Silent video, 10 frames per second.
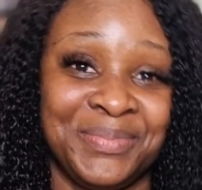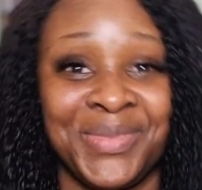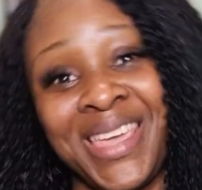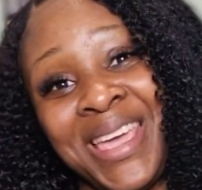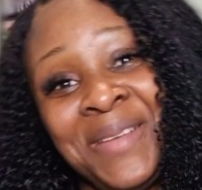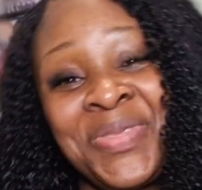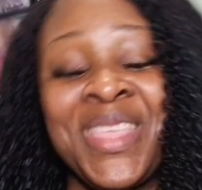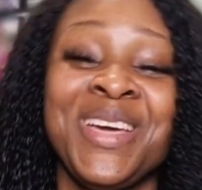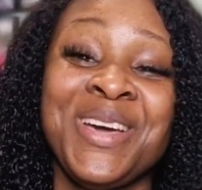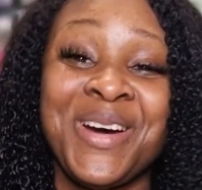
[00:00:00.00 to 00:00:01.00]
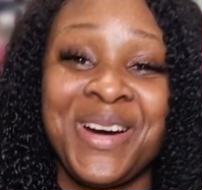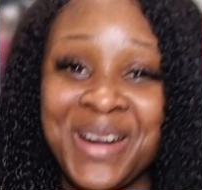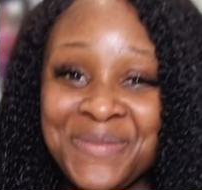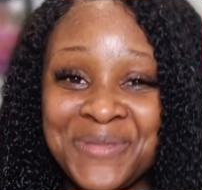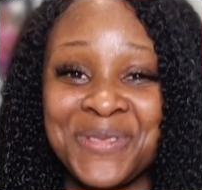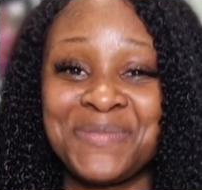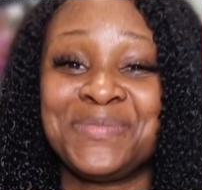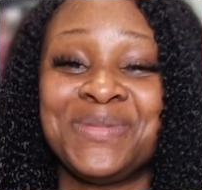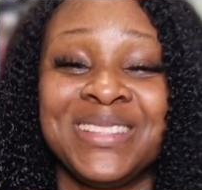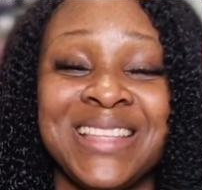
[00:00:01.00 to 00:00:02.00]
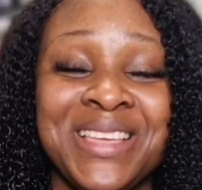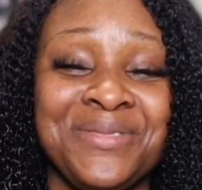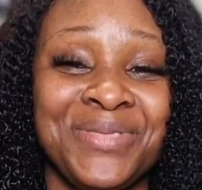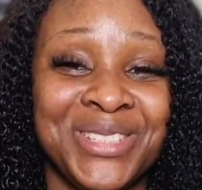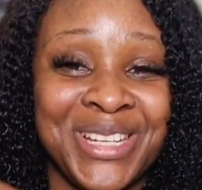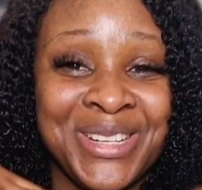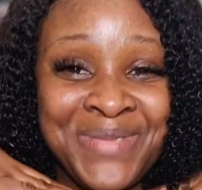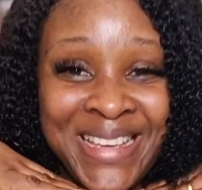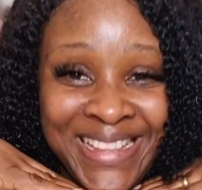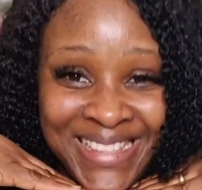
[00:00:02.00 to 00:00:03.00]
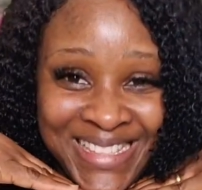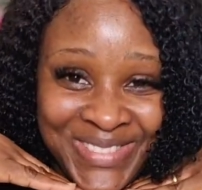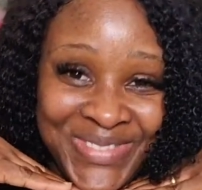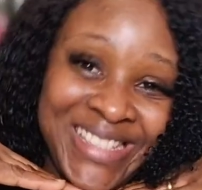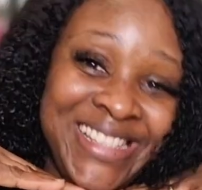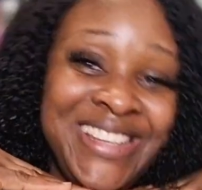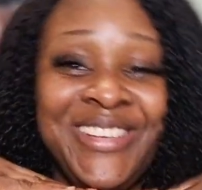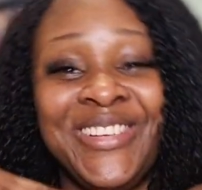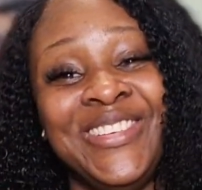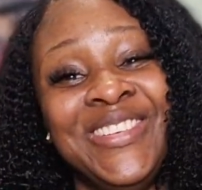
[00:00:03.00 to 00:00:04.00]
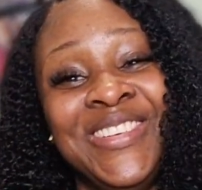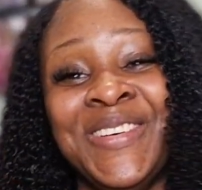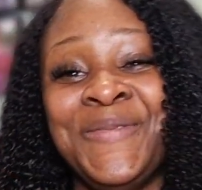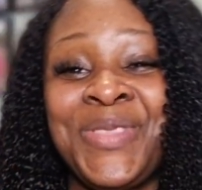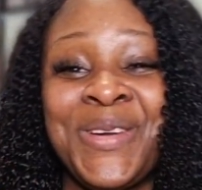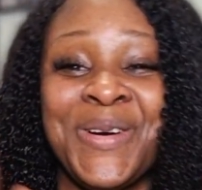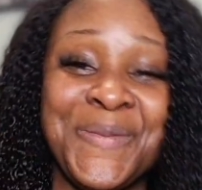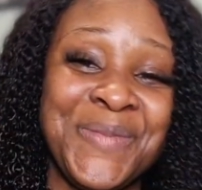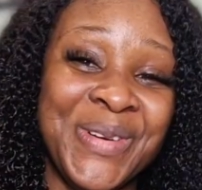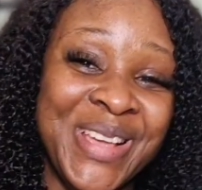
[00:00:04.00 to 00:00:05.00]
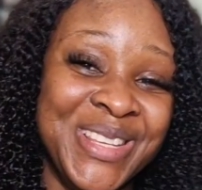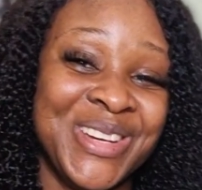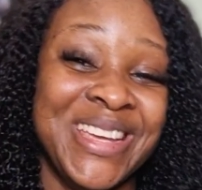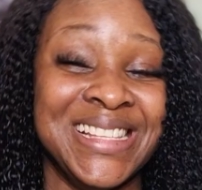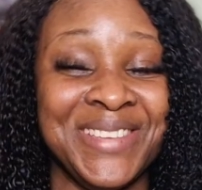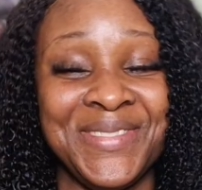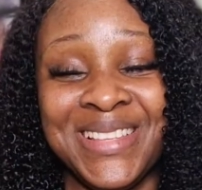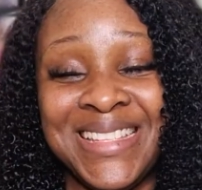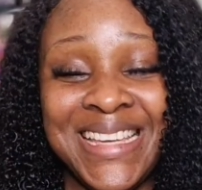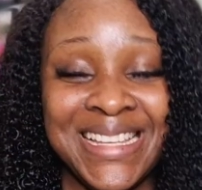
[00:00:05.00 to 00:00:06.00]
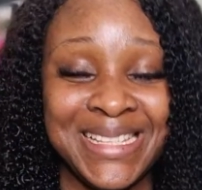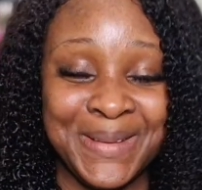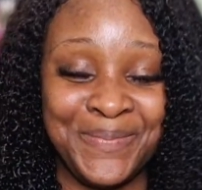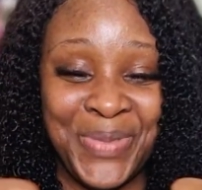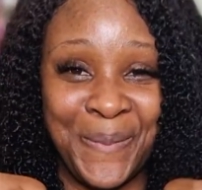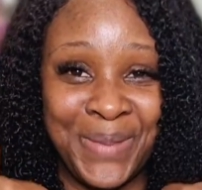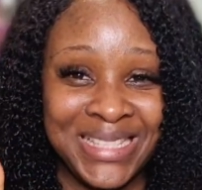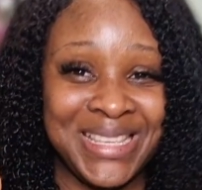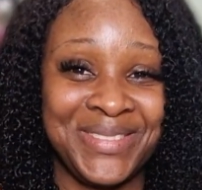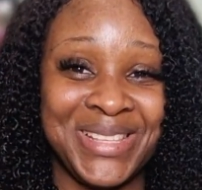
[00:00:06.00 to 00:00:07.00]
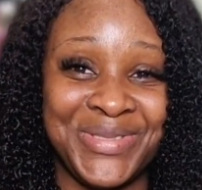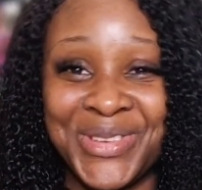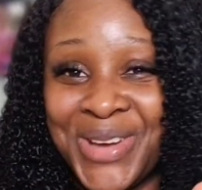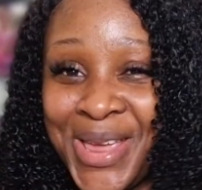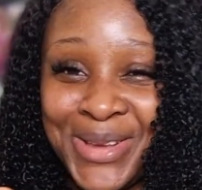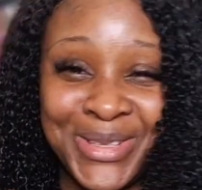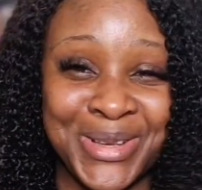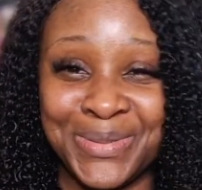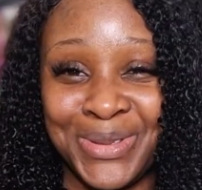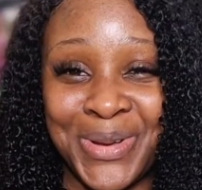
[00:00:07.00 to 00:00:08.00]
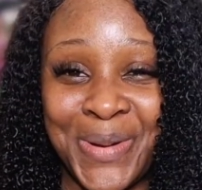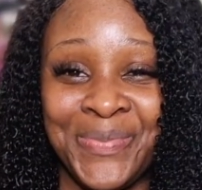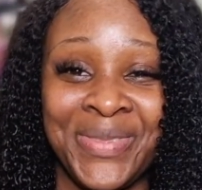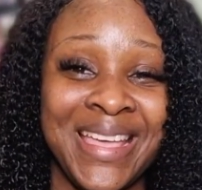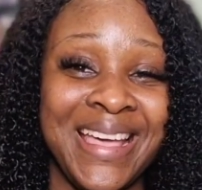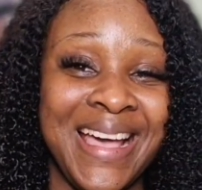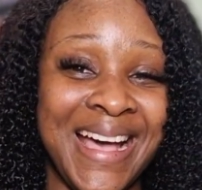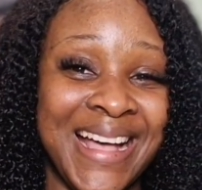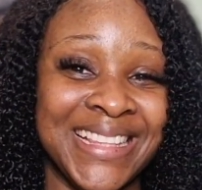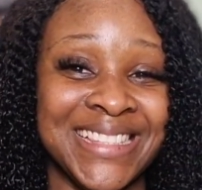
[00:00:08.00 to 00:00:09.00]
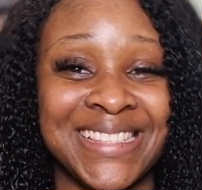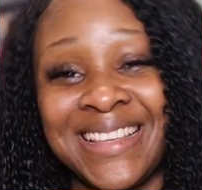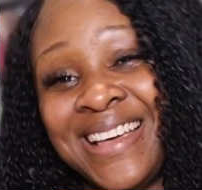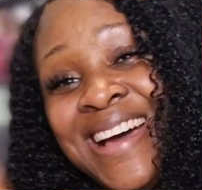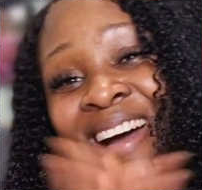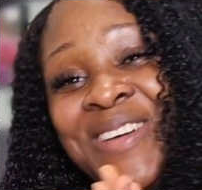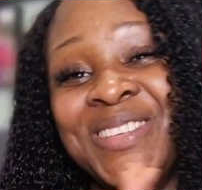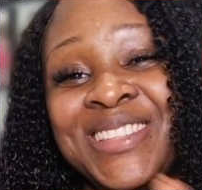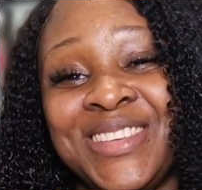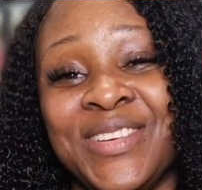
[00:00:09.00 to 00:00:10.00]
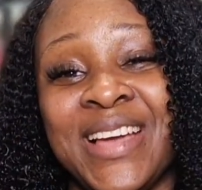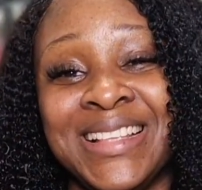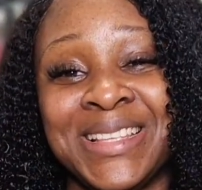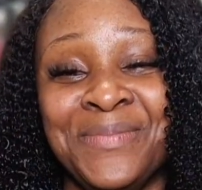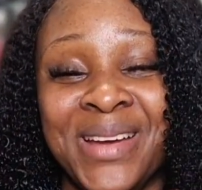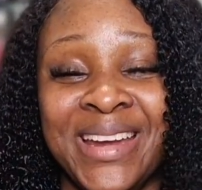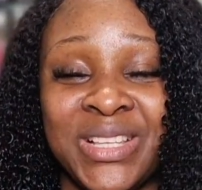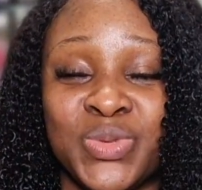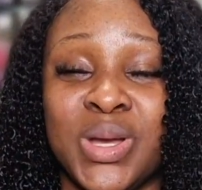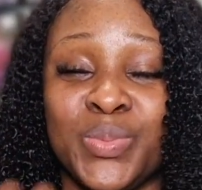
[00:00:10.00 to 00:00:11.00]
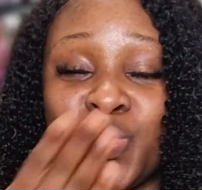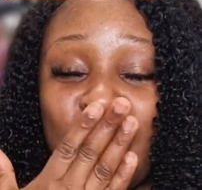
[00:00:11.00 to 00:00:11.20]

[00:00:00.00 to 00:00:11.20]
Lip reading: Okay, all right, beautiful people, thank you for joining me in this video. Hope you enjoyed it. If you did, please give this video a huge thumbs up, and I will see you guys in my next one.